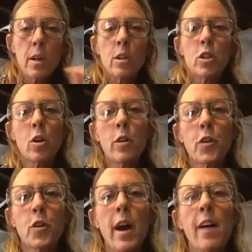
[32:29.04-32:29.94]
So if
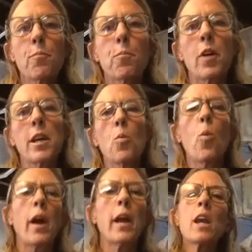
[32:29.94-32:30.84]
you have bright
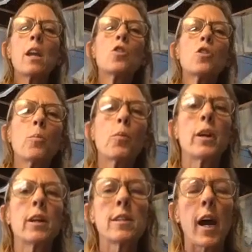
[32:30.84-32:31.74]
white, you can put
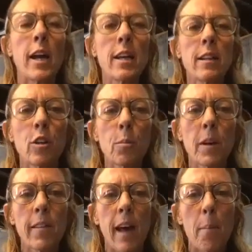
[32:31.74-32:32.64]
a tiny little bit
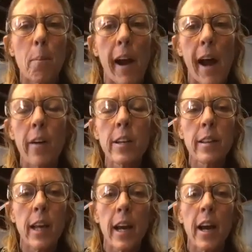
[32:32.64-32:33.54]
of that brown in
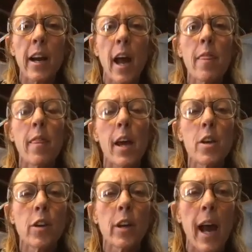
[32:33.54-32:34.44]
there, and then
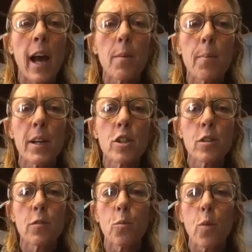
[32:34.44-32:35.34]
you can add a bunch
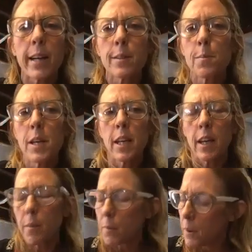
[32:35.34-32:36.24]
of wax medium.